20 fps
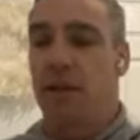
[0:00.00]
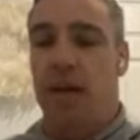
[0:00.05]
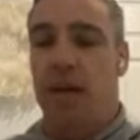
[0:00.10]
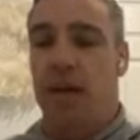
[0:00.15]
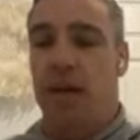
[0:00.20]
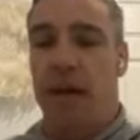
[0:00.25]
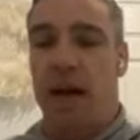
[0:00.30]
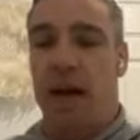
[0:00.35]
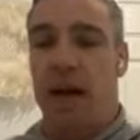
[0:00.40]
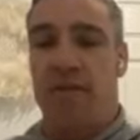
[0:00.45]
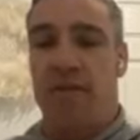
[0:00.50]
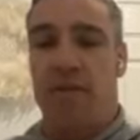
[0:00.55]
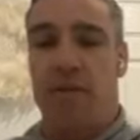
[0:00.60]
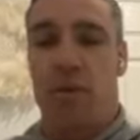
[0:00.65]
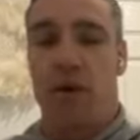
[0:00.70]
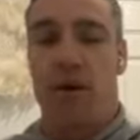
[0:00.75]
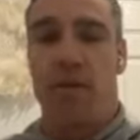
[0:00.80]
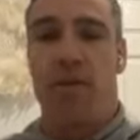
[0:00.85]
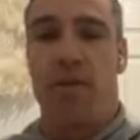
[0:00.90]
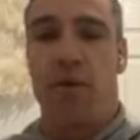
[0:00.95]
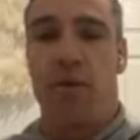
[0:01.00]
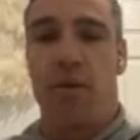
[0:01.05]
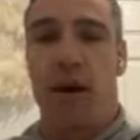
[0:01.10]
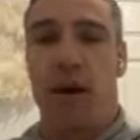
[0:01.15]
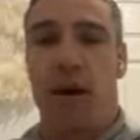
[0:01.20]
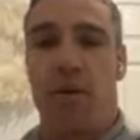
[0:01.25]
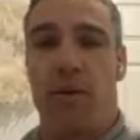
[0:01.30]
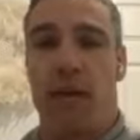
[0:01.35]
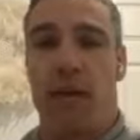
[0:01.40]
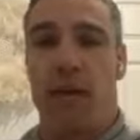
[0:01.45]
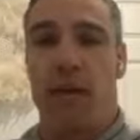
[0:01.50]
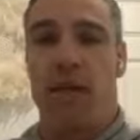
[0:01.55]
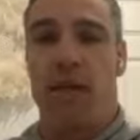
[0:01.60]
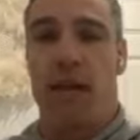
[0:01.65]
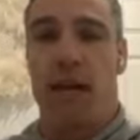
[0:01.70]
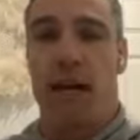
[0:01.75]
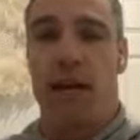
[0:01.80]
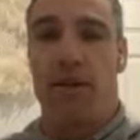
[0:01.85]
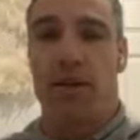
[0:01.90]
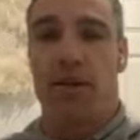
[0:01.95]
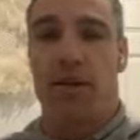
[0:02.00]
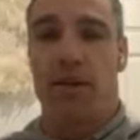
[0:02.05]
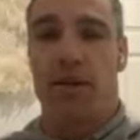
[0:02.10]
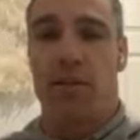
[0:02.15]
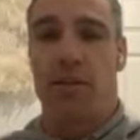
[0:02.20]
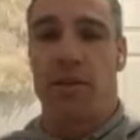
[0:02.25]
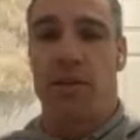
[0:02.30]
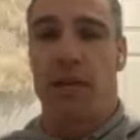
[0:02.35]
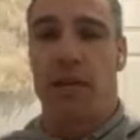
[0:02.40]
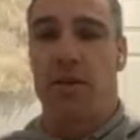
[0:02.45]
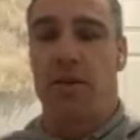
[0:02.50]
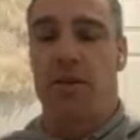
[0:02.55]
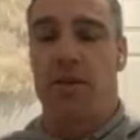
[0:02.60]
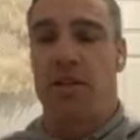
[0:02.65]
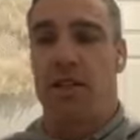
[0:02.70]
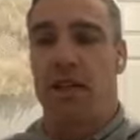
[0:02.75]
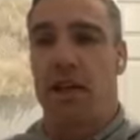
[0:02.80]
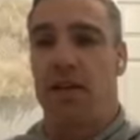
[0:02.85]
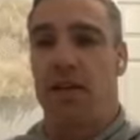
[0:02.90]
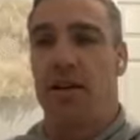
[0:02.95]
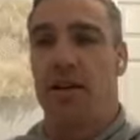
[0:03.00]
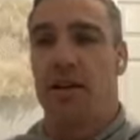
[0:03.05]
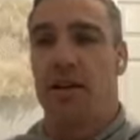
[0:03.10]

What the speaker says: And half of my fullback were internationals themselves, so